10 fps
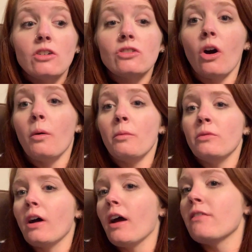So
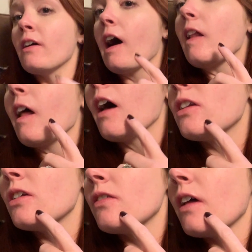I've got
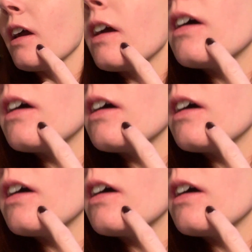lots of like